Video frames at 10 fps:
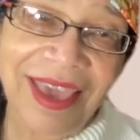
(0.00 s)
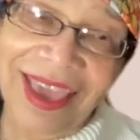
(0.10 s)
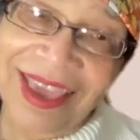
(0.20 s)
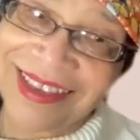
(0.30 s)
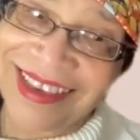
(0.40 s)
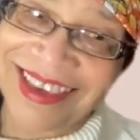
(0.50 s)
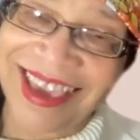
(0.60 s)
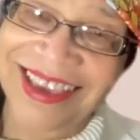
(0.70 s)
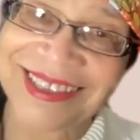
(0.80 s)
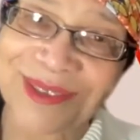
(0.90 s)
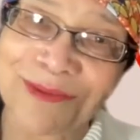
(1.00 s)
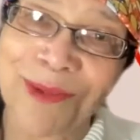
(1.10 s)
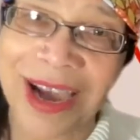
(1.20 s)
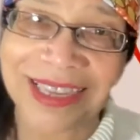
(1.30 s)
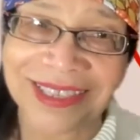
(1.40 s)
And guess
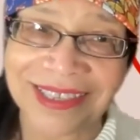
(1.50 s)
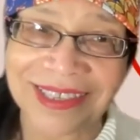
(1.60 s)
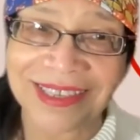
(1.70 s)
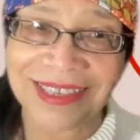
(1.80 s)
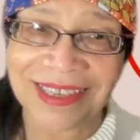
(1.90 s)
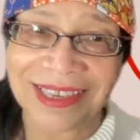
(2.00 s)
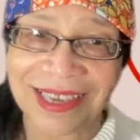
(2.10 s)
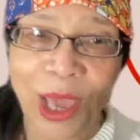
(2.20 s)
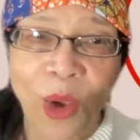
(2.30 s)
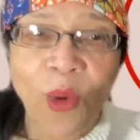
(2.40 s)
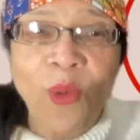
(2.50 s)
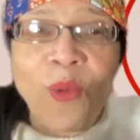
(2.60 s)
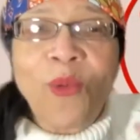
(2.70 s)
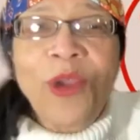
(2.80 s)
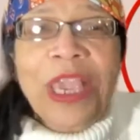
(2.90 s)
what?
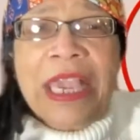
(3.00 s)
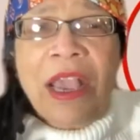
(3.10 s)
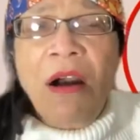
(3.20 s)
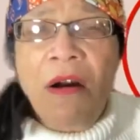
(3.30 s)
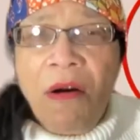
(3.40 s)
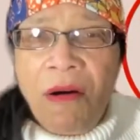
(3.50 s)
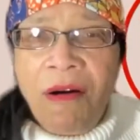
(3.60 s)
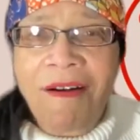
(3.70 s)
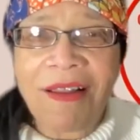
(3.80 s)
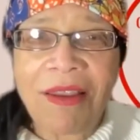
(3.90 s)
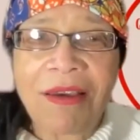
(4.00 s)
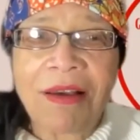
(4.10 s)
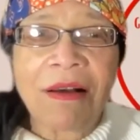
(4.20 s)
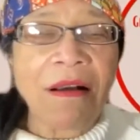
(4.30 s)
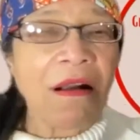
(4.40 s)
We all
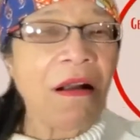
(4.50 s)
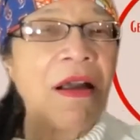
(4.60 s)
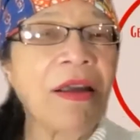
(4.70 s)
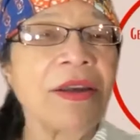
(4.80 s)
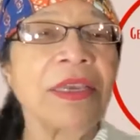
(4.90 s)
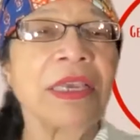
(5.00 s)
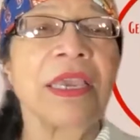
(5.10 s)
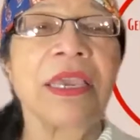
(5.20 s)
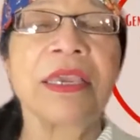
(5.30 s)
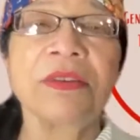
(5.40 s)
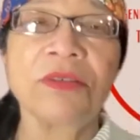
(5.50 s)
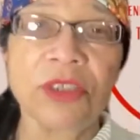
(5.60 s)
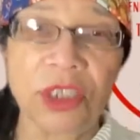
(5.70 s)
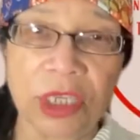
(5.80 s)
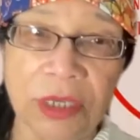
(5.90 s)
are
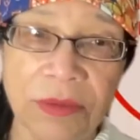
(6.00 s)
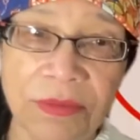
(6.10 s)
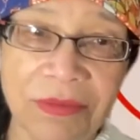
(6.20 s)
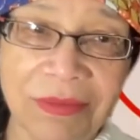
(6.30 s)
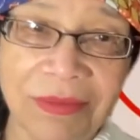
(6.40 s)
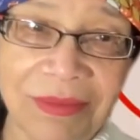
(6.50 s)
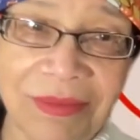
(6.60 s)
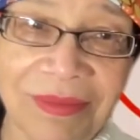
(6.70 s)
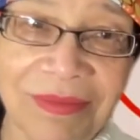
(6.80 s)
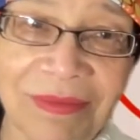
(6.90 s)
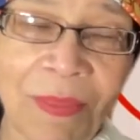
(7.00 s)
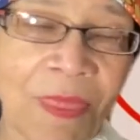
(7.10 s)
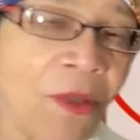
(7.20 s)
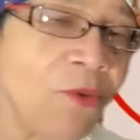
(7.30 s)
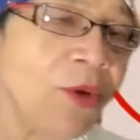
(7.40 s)
energy.
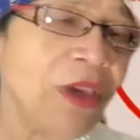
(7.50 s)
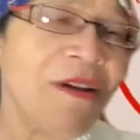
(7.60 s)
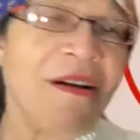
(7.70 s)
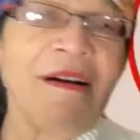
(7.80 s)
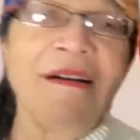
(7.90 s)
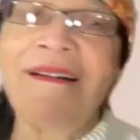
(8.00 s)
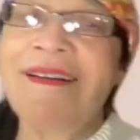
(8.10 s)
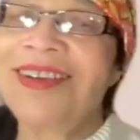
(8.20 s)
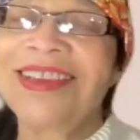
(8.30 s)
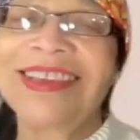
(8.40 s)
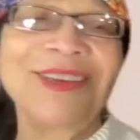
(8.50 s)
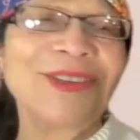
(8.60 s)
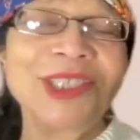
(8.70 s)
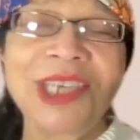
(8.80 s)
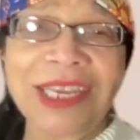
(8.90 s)
We are all
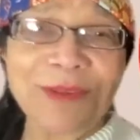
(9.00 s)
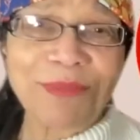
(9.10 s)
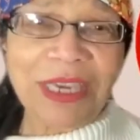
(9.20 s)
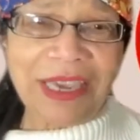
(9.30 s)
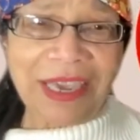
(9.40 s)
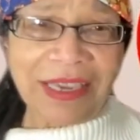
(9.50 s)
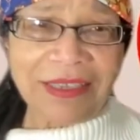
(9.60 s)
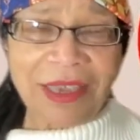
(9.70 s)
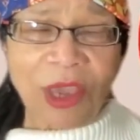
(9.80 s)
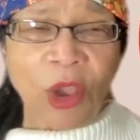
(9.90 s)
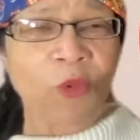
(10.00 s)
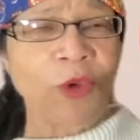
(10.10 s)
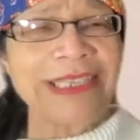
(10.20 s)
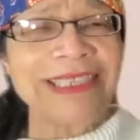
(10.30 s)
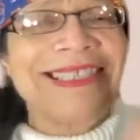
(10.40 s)
energetic beings.
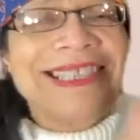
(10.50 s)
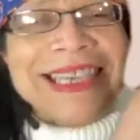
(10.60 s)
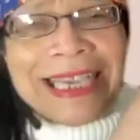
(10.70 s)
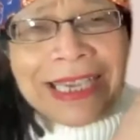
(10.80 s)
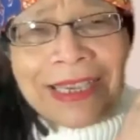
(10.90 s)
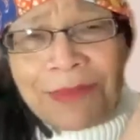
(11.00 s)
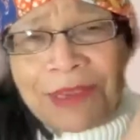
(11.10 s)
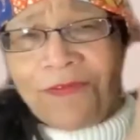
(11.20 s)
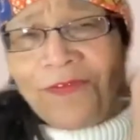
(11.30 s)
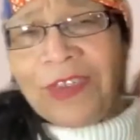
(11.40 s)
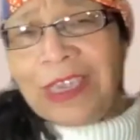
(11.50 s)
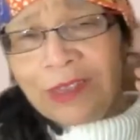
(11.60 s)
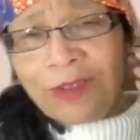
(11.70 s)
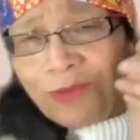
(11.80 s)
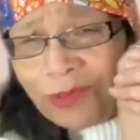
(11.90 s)
We seem and
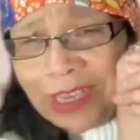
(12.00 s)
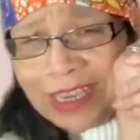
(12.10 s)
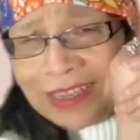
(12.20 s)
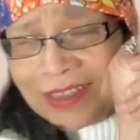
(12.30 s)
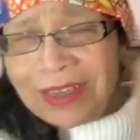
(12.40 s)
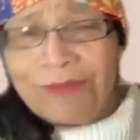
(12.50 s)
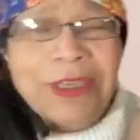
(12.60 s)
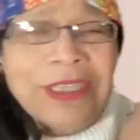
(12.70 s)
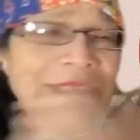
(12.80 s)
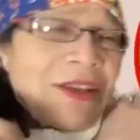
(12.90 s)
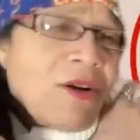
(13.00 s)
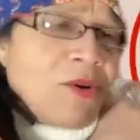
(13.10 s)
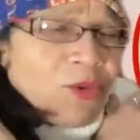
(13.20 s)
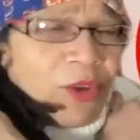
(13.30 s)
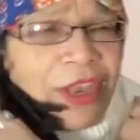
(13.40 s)
feel real, and we just,
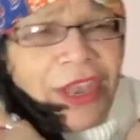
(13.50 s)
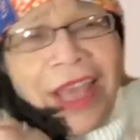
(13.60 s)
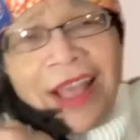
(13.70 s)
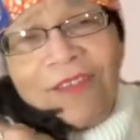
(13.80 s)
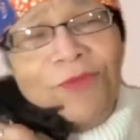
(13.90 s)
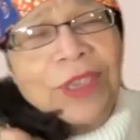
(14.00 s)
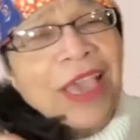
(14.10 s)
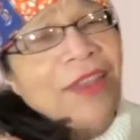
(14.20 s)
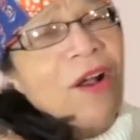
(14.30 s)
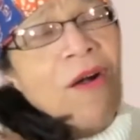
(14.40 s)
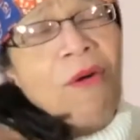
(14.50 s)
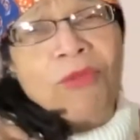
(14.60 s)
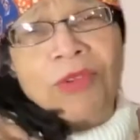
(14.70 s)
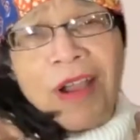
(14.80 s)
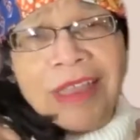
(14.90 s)
oh, love, we got to hold